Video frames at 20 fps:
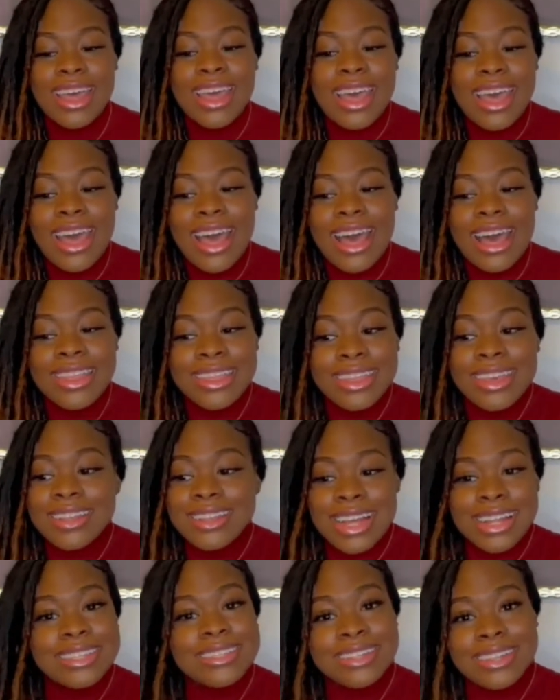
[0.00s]
I think
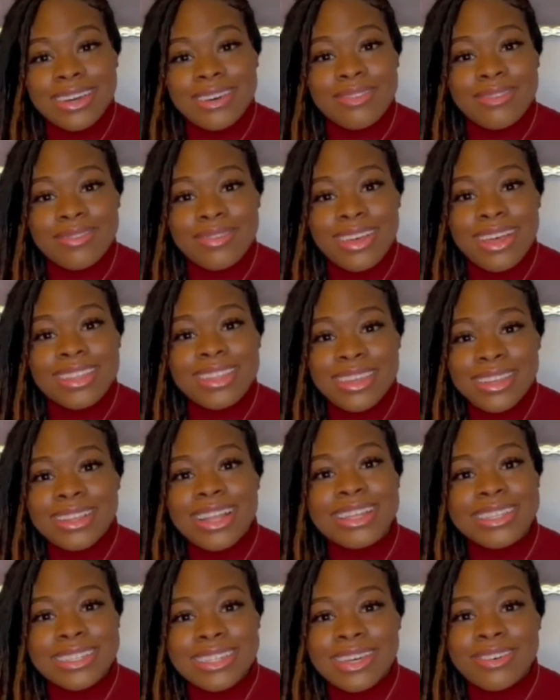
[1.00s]
that's love.
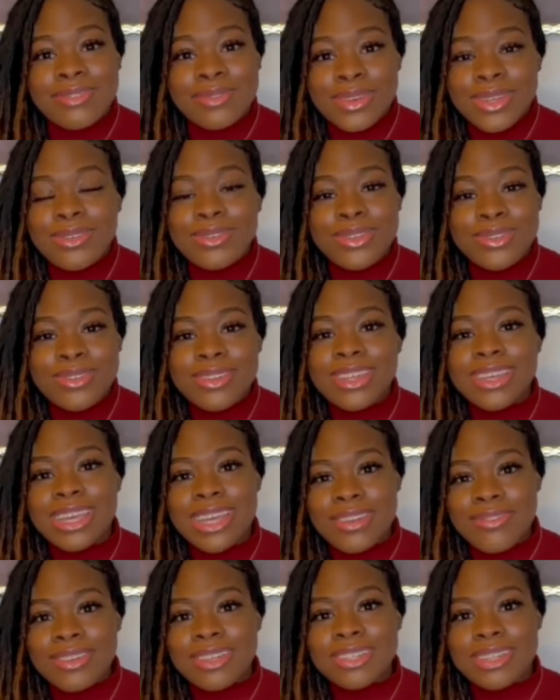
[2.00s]
When you truly
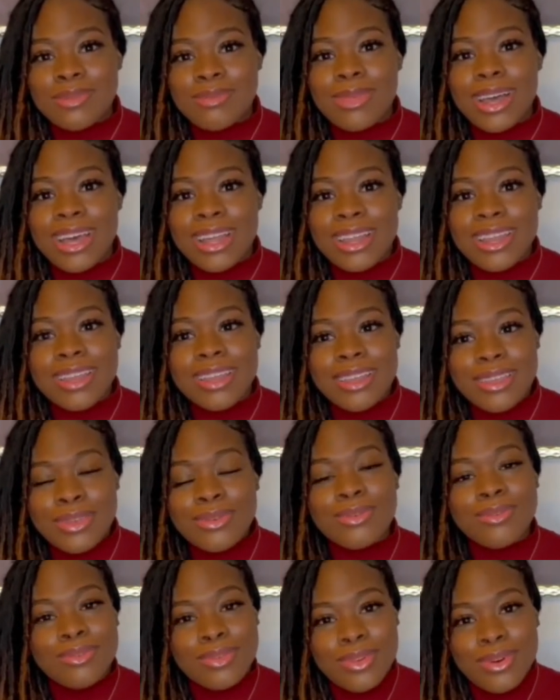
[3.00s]
care for somebody,
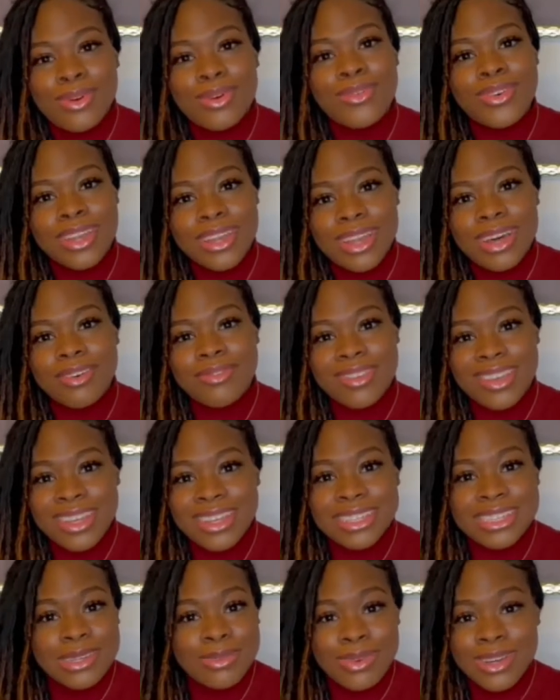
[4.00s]
you know what love
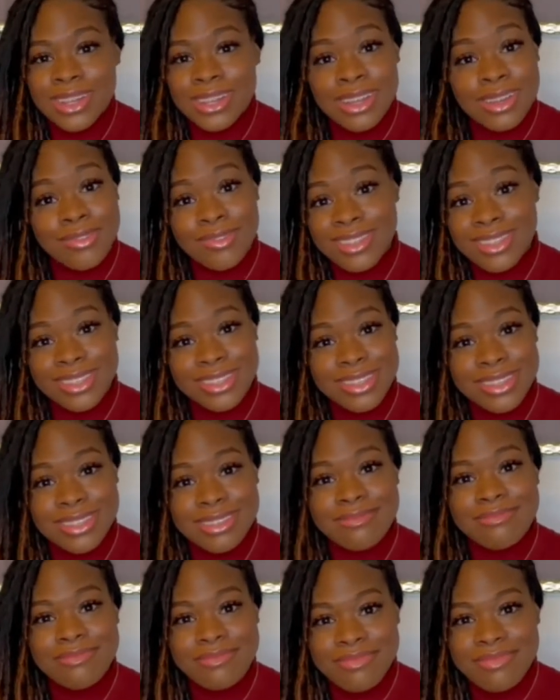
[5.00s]
is and what love isn't.
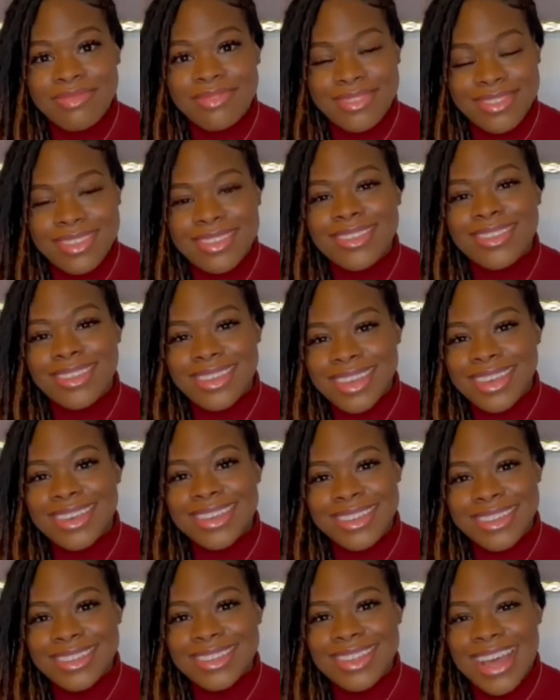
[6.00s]
Yeah,
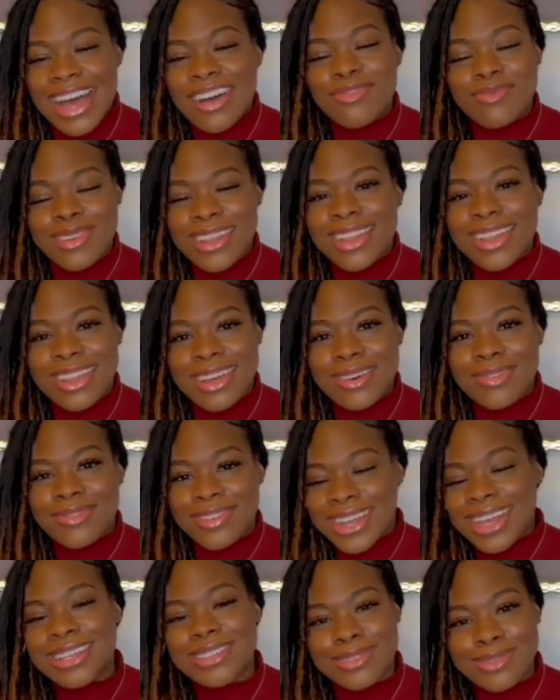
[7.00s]
I've been in love
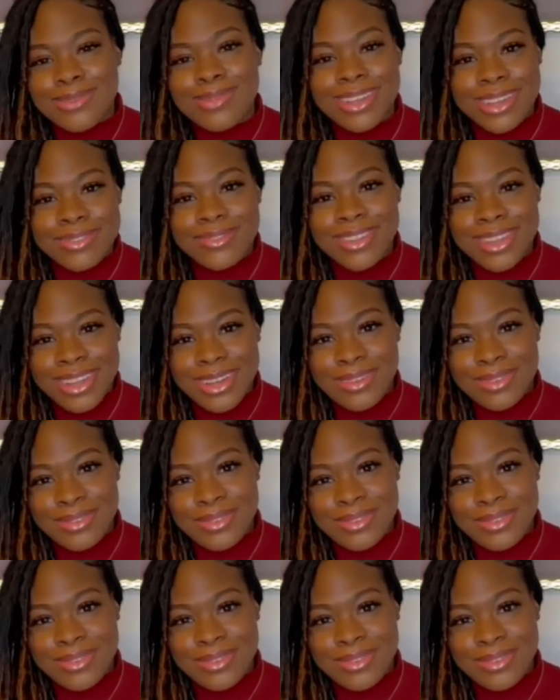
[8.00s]
and I do believe in love.